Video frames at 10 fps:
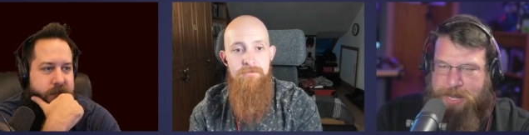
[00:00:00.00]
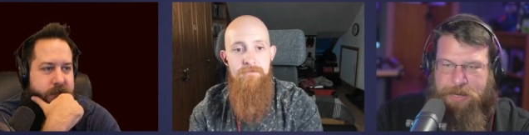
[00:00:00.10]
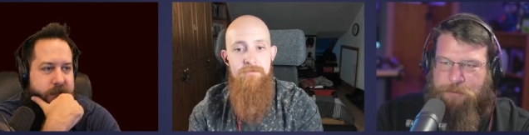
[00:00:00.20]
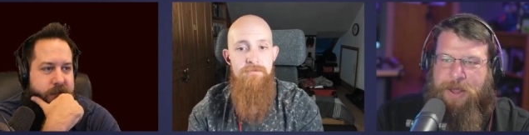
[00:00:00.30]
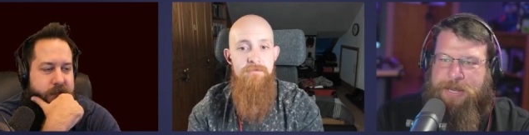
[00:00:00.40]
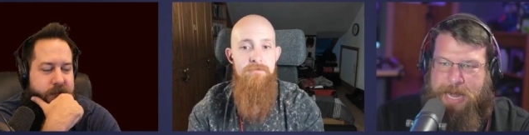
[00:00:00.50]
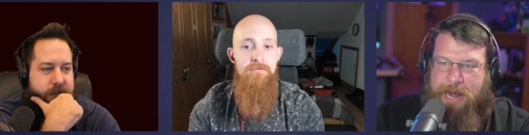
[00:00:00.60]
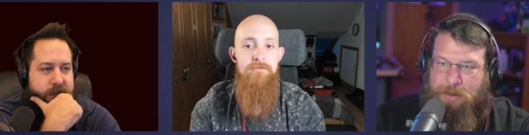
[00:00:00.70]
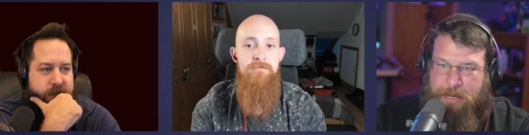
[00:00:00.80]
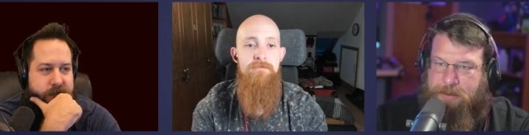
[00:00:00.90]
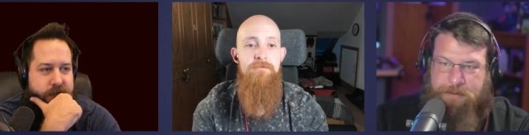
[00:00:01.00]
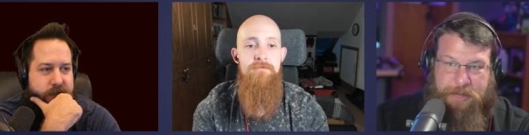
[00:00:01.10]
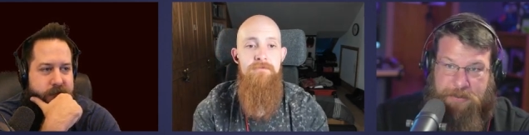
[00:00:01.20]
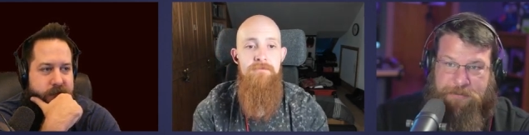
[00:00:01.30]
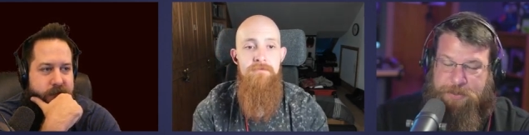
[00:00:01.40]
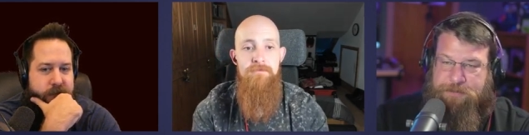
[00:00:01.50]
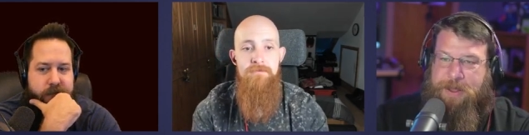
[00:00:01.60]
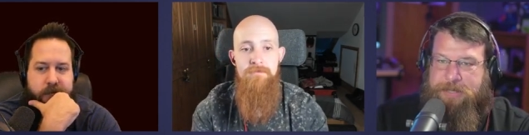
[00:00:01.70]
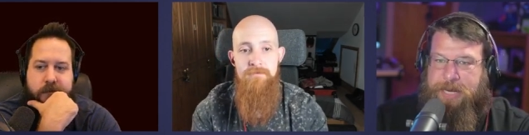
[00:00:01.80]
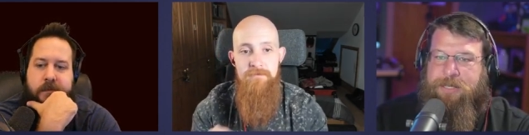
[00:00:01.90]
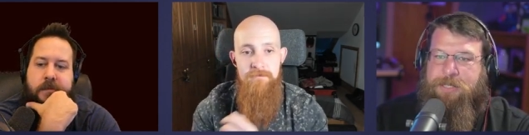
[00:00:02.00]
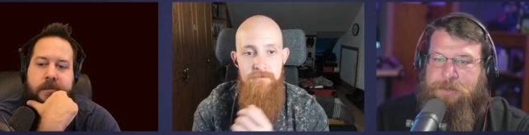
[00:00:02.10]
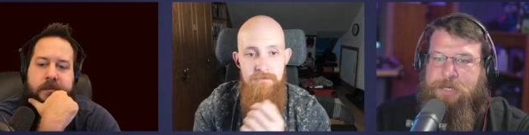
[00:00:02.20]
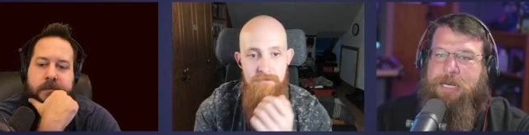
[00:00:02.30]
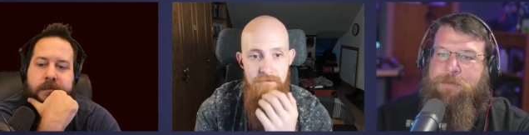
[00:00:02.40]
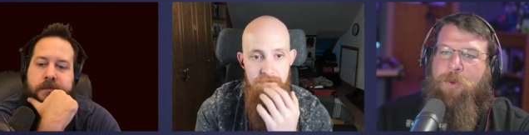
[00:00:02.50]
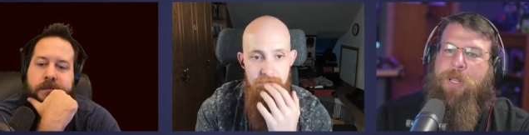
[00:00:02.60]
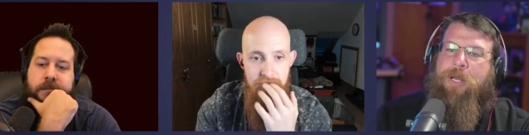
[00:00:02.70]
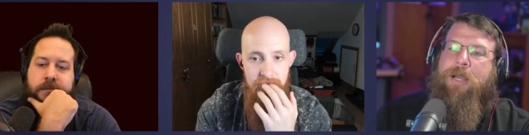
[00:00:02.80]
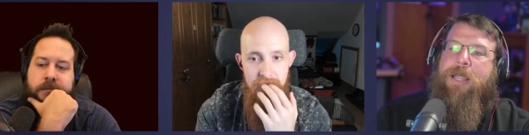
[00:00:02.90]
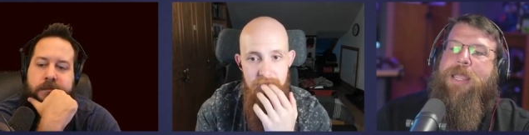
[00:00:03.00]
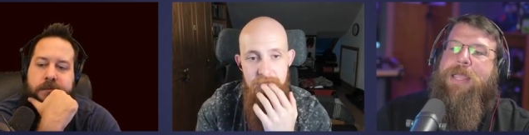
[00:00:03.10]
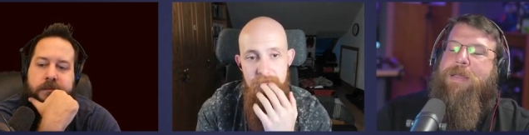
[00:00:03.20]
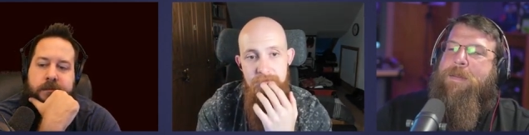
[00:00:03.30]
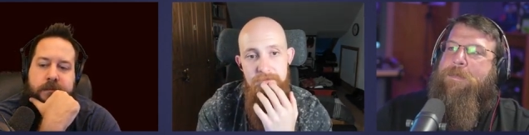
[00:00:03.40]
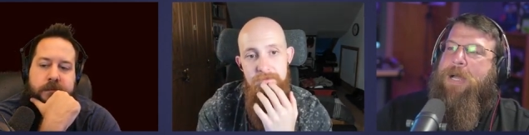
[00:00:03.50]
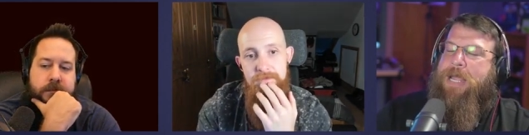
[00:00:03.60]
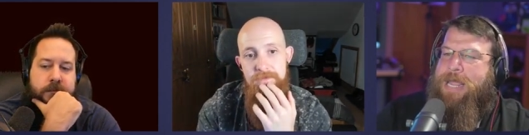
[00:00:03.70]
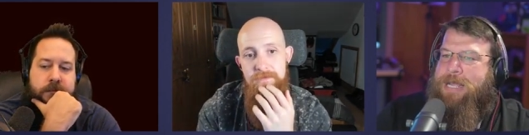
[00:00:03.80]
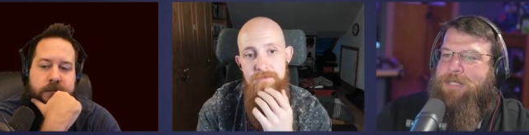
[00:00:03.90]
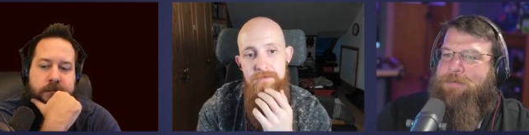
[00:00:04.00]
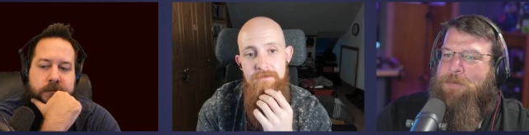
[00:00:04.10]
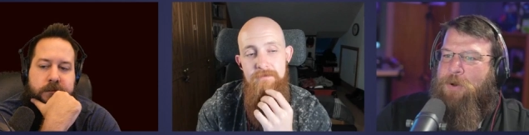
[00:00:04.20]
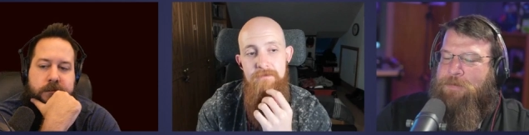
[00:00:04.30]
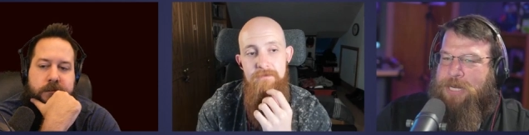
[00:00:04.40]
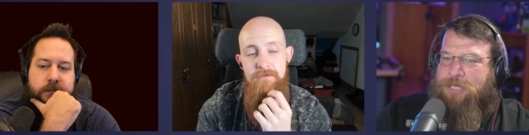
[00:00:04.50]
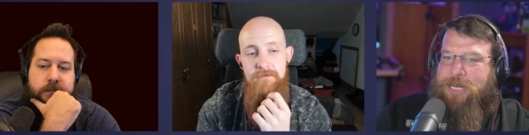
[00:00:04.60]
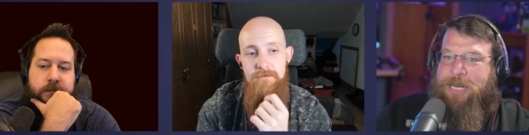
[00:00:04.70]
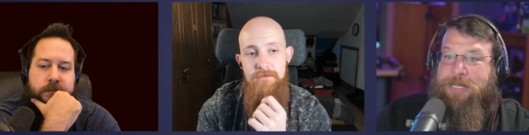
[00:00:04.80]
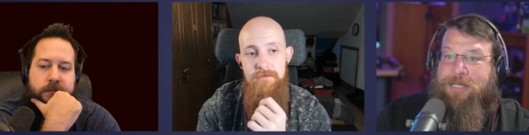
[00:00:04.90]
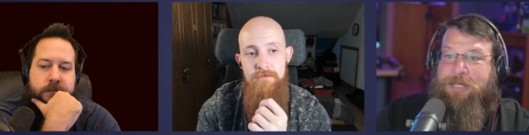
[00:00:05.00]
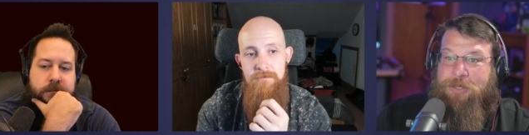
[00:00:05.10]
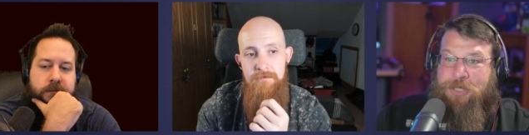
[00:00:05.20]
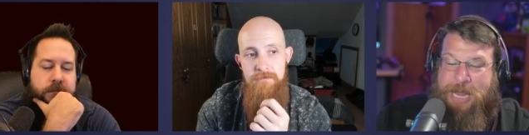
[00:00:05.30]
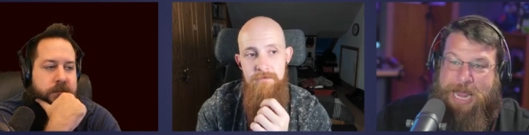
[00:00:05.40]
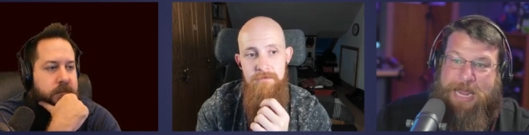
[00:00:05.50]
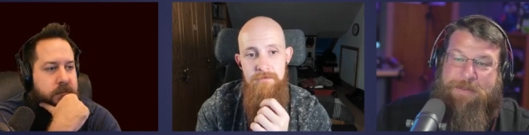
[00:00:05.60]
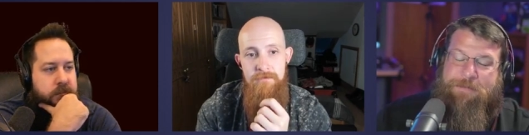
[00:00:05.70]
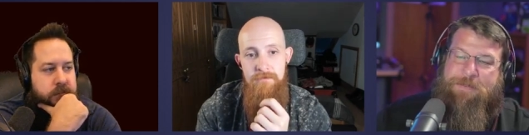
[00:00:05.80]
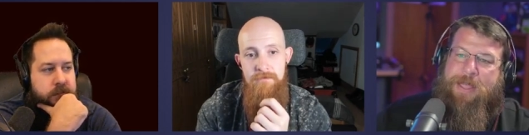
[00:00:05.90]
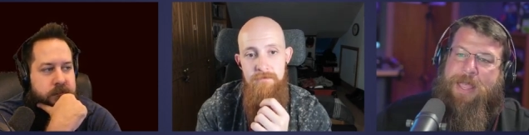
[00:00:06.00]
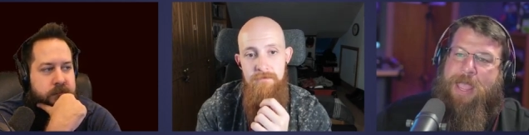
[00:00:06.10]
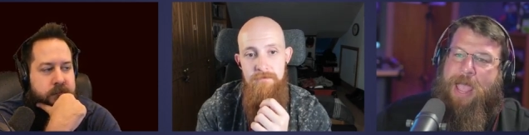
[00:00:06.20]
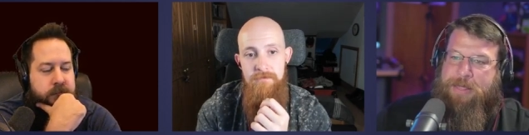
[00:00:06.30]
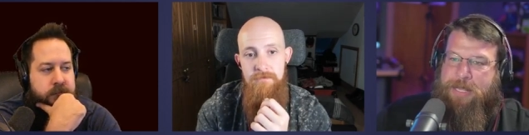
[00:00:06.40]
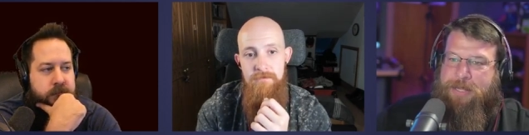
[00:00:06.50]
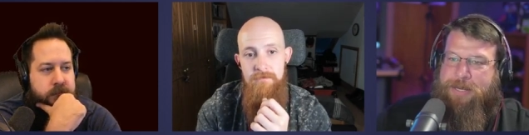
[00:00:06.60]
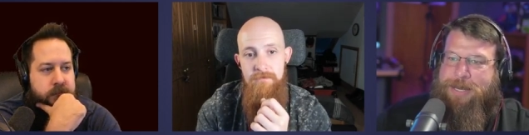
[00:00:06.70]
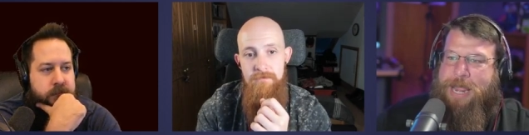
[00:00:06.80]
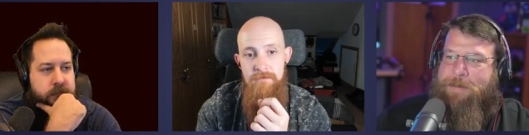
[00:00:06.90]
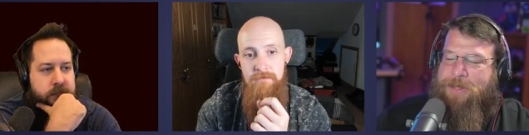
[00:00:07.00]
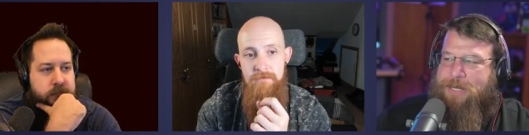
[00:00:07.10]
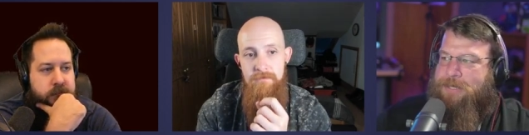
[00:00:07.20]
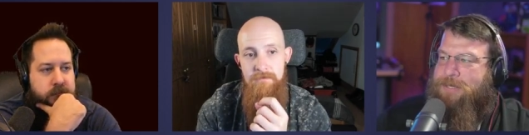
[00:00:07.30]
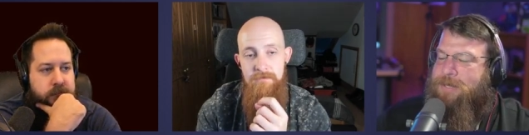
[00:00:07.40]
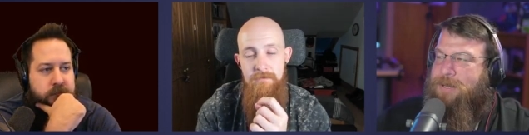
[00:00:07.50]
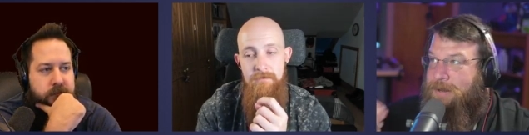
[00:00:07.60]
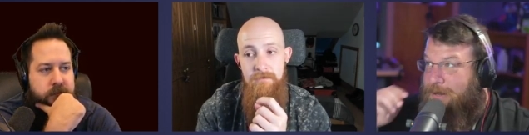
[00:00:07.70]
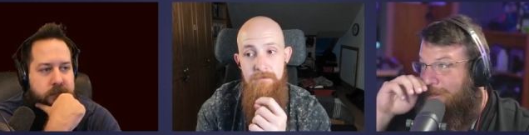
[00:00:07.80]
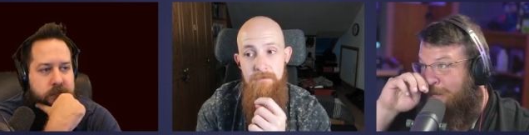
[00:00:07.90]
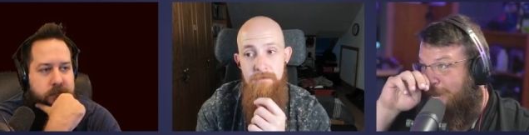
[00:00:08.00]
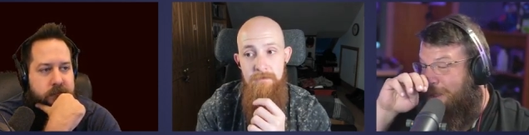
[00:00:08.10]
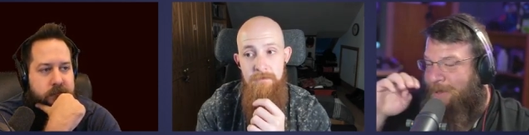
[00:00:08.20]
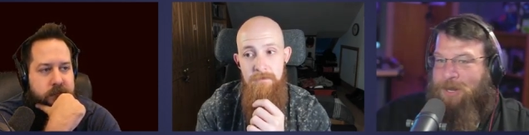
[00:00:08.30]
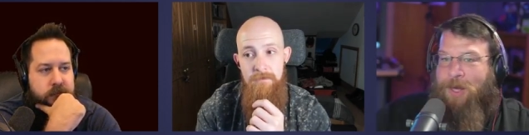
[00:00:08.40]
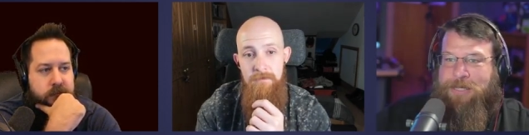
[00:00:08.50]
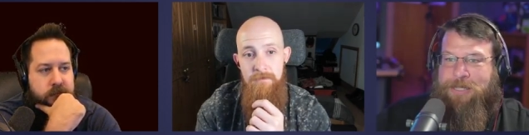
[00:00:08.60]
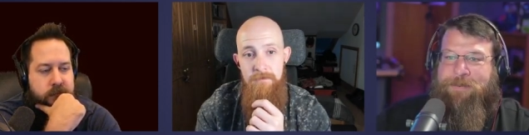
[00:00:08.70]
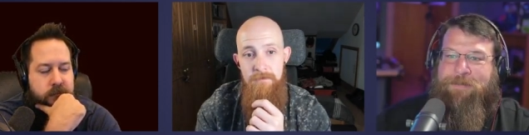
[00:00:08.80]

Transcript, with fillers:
Speaker 1: And you find that out like in the first five seconds, so it's not a spoiler. But his motivation is to save. I think the name of the the name of the lost